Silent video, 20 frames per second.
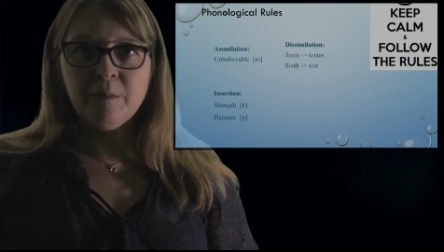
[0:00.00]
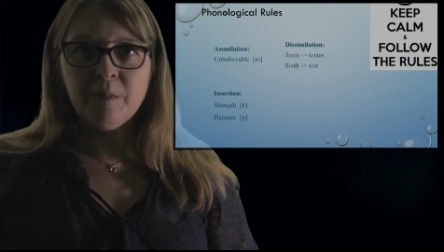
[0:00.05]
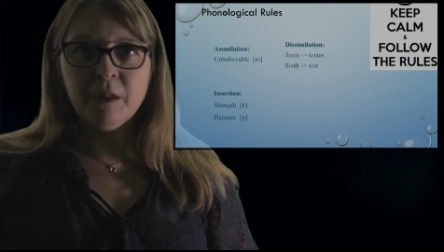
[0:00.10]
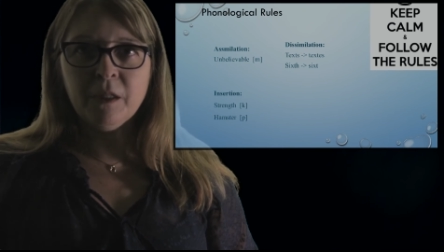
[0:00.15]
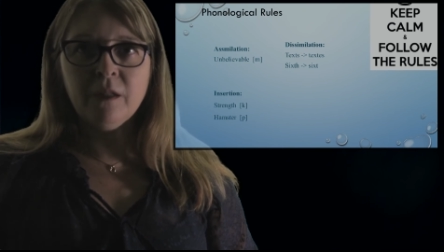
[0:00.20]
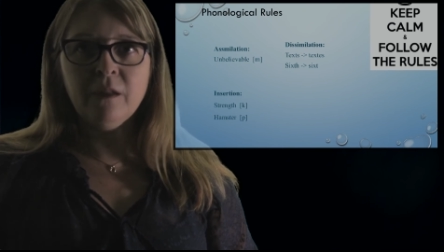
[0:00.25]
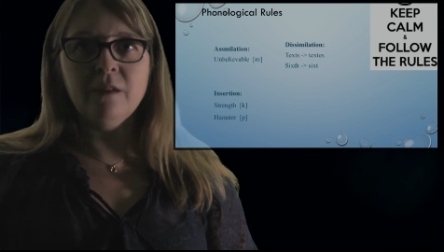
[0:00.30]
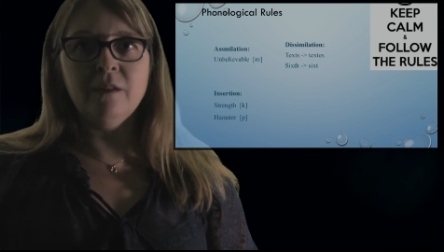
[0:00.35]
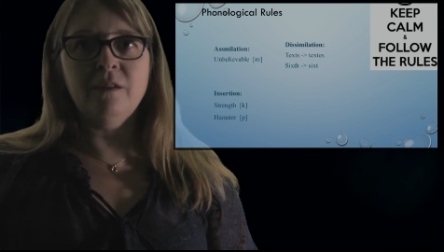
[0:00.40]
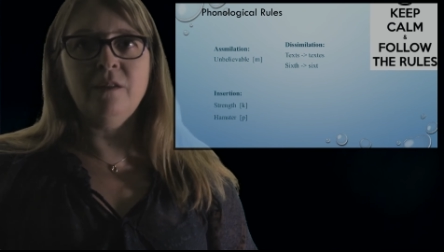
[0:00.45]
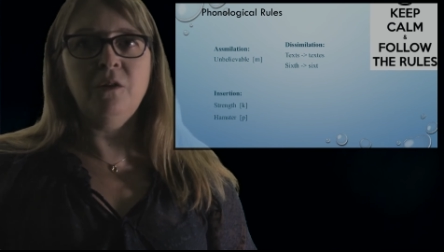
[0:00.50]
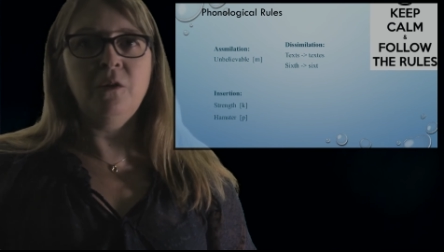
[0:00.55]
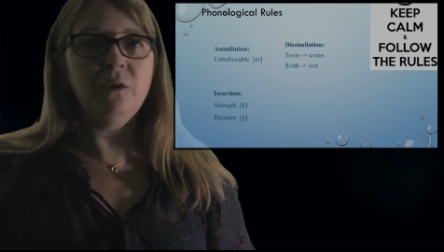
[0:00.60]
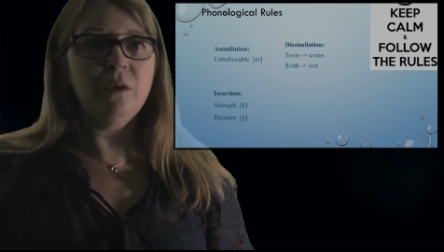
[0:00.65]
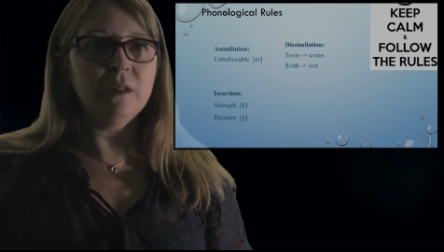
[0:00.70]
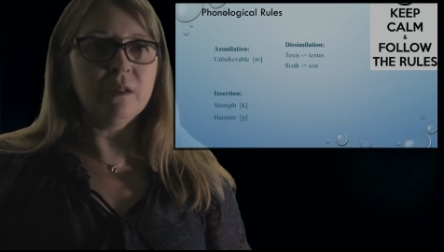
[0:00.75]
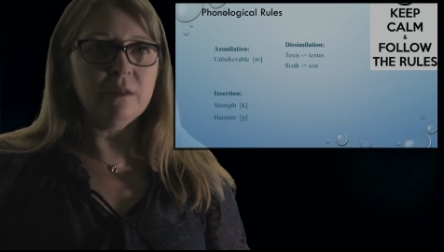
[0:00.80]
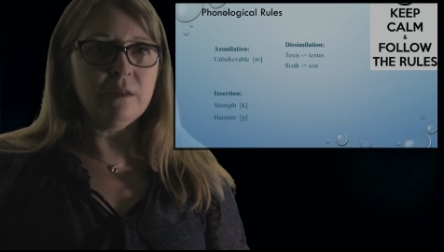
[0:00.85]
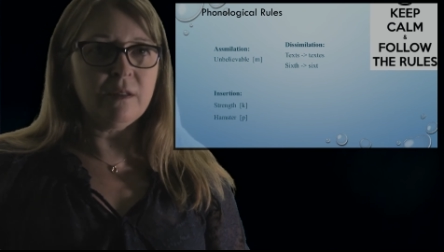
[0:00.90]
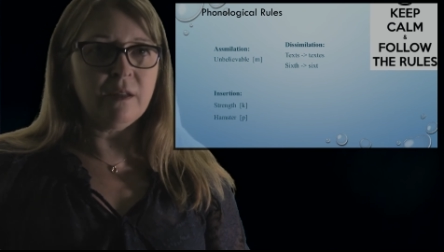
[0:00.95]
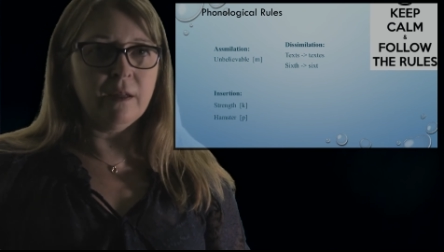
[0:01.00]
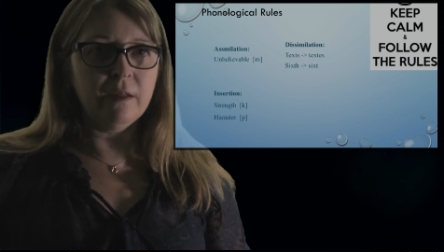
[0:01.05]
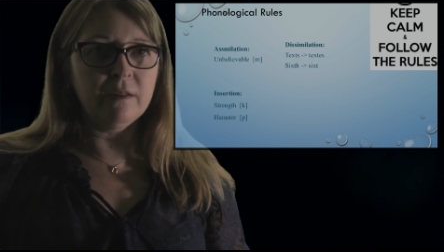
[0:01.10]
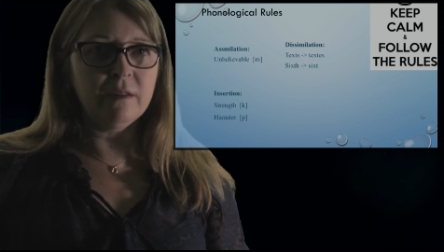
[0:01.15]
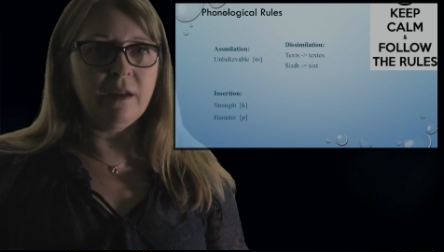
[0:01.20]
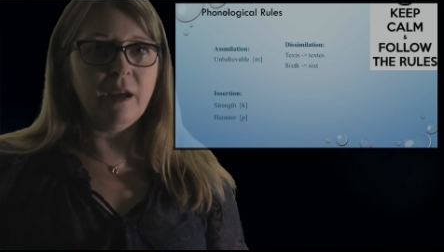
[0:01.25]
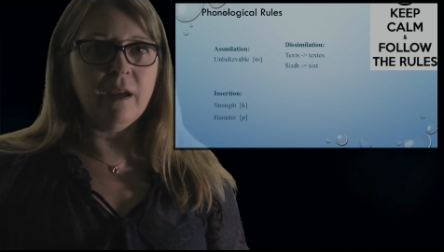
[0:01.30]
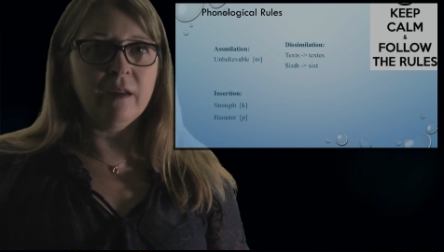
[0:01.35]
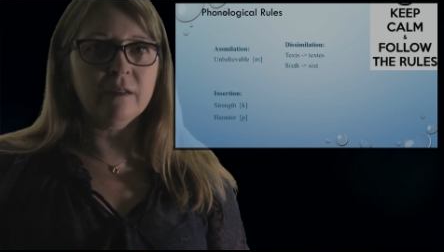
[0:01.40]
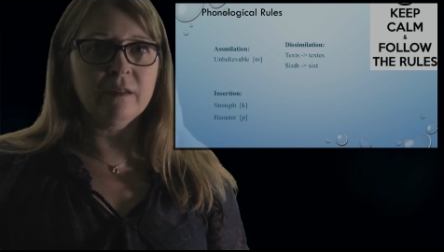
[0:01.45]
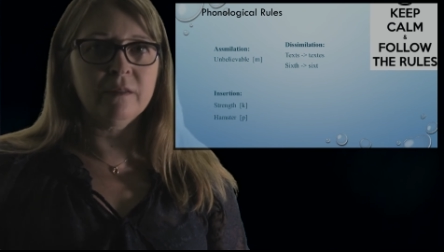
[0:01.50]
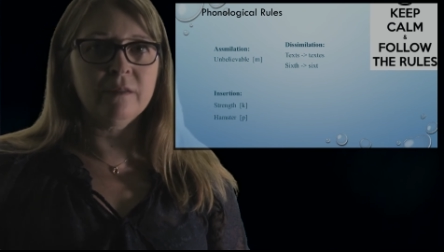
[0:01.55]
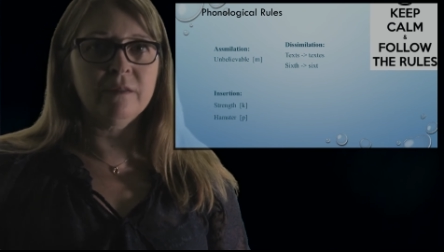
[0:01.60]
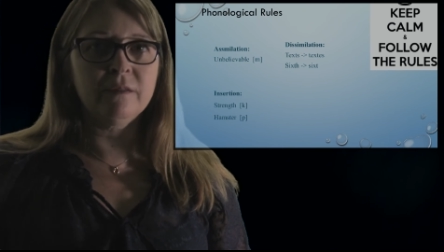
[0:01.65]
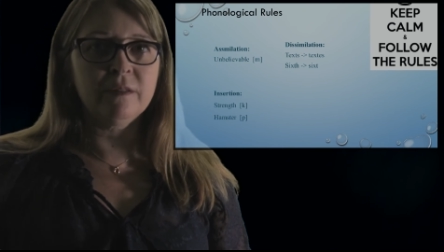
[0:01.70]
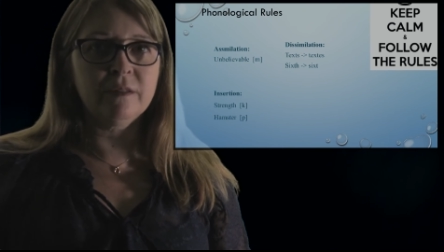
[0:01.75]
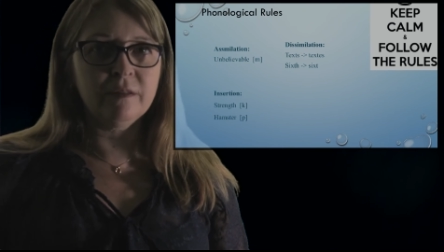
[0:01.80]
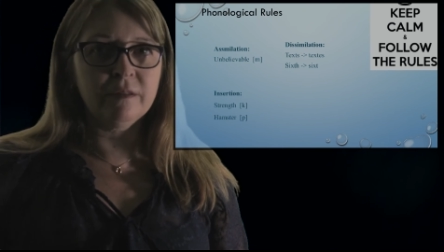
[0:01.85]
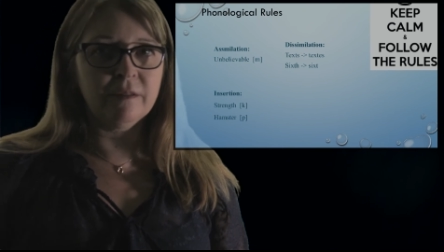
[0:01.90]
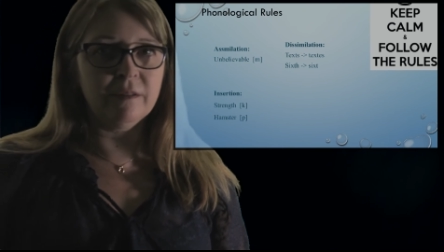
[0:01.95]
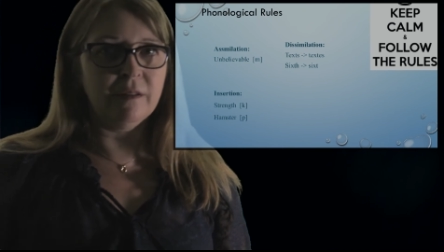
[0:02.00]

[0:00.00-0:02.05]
because who can say texts?